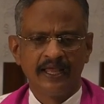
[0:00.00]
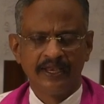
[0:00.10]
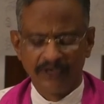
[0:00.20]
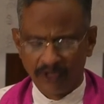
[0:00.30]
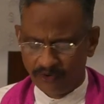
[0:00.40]

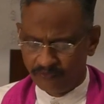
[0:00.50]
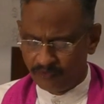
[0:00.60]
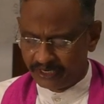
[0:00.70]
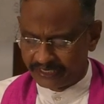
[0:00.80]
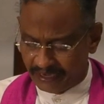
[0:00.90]
now
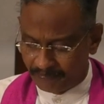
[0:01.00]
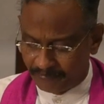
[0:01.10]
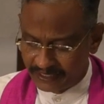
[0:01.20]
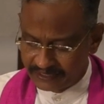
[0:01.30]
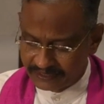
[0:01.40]
what
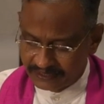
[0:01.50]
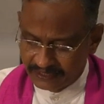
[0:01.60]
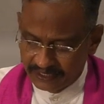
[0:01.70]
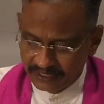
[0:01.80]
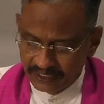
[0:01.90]
happens?
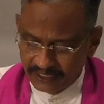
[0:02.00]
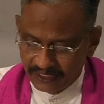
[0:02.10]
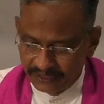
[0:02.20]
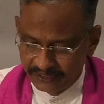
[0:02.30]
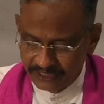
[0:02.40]

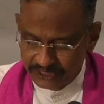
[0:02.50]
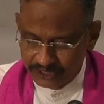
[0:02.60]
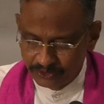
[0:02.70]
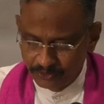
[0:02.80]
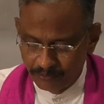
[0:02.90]

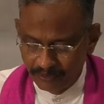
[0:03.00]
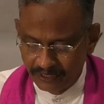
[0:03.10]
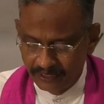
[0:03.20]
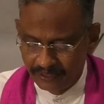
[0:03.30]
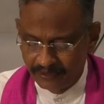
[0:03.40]
This
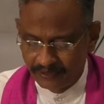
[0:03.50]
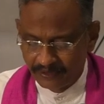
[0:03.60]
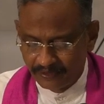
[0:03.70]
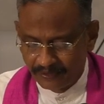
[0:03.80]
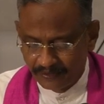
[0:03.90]
woman
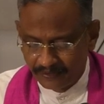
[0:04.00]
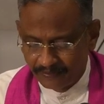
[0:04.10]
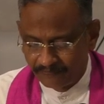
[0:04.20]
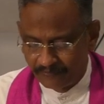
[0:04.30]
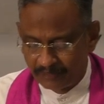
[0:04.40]

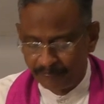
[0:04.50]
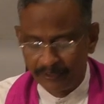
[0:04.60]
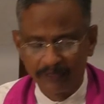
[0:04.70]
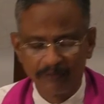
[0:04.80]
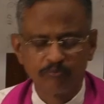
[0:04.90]
will
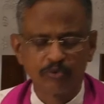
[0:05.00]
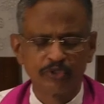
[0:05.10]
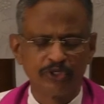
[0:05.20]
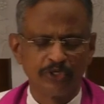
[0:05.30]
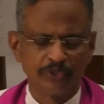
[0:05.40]
be
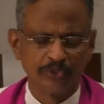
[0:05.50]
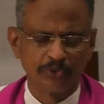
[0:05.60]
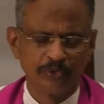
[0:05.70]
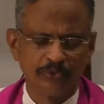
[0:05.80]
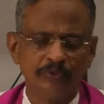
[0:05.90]
put
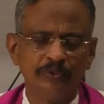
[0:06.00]
into